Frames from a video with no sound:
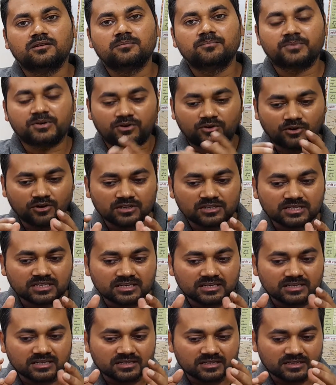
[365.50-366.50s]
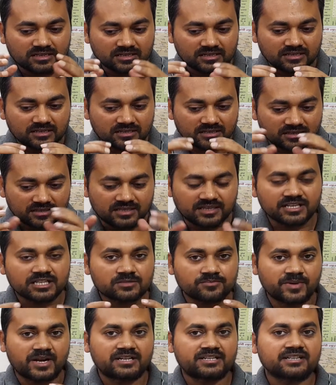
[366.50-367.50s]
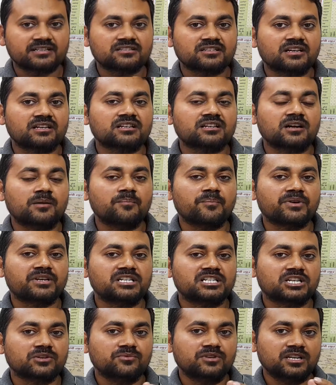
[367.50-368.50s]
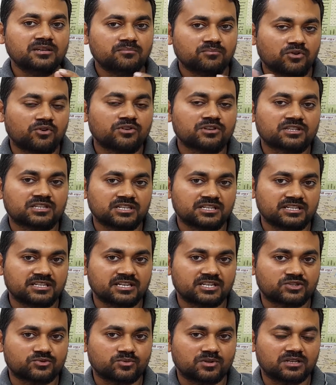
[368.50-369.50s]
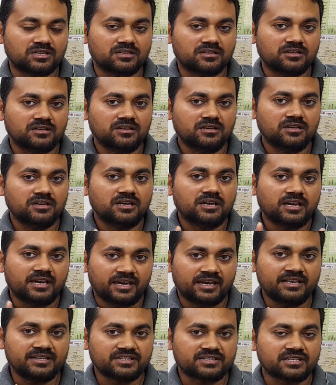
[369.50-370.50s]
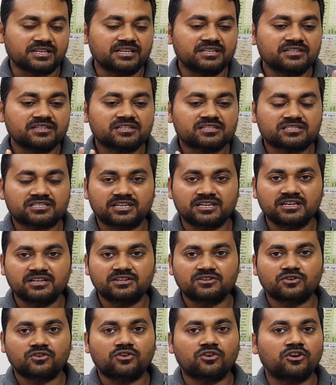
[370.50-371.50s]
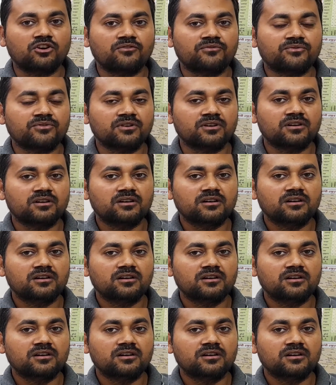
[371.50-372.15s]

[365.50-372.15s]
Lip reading: because these matters are comparatively more serious one. Hence, instead of